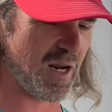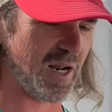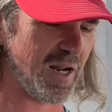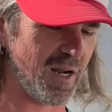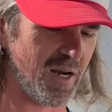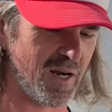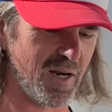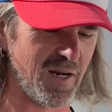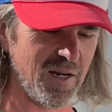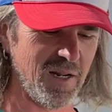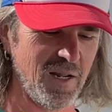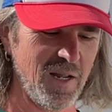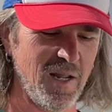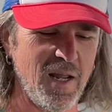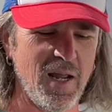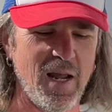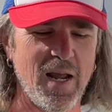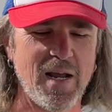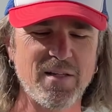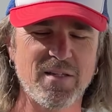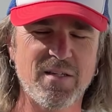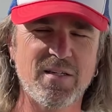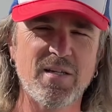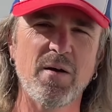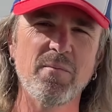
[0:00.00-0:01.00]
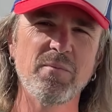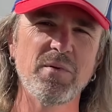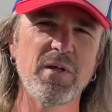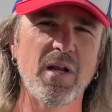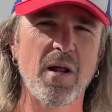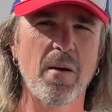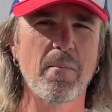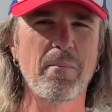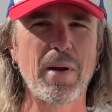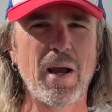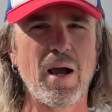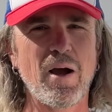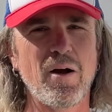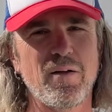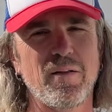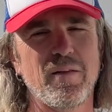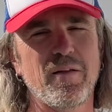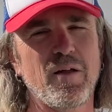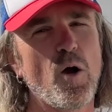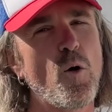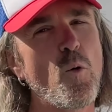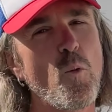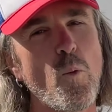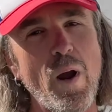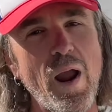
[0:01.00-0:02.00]
here and something about
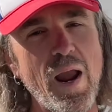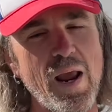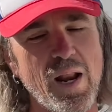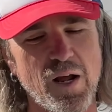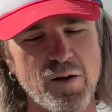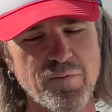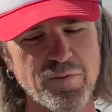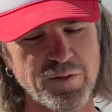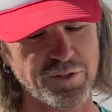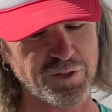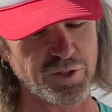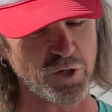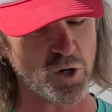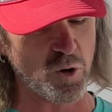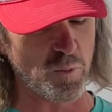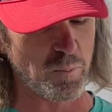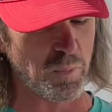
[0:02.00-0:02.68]
a weight of a dough